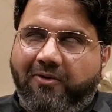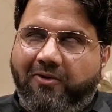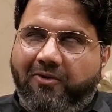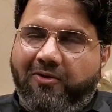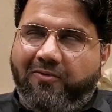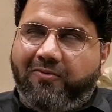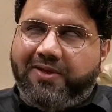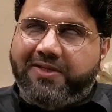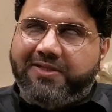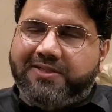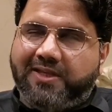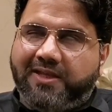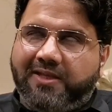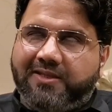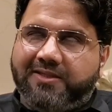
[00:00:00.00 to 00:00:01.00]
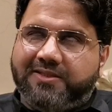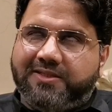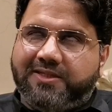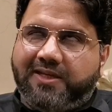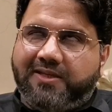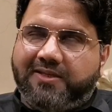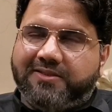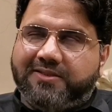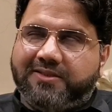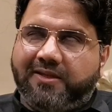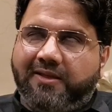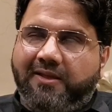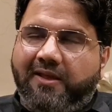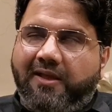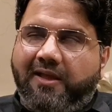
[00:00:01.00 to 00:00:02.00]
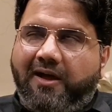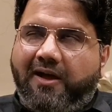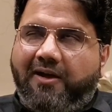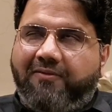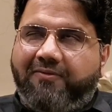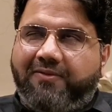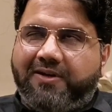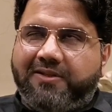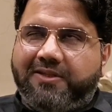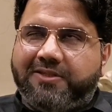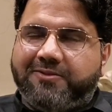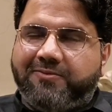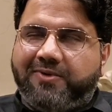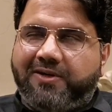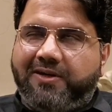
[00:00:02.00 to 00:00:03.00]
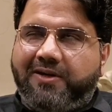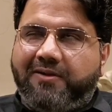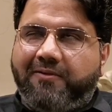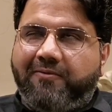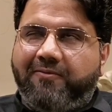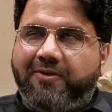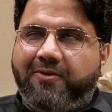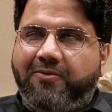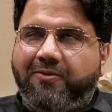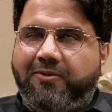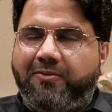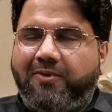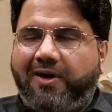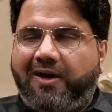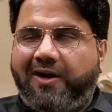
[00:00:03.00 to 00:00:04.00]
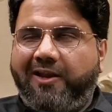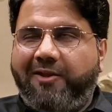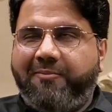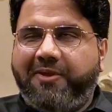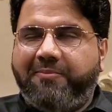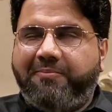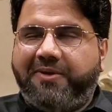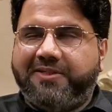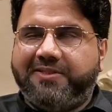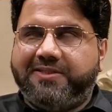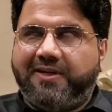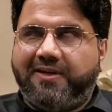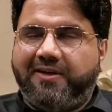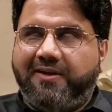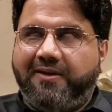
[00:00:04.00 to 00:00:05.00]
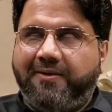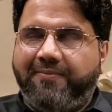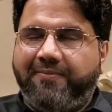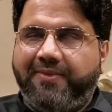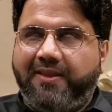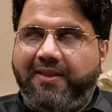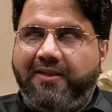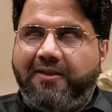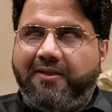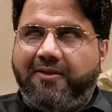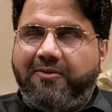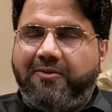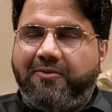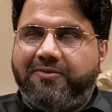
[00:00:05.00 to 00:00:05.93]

always stays. After this world, we go to Alam-e-Barzakh. You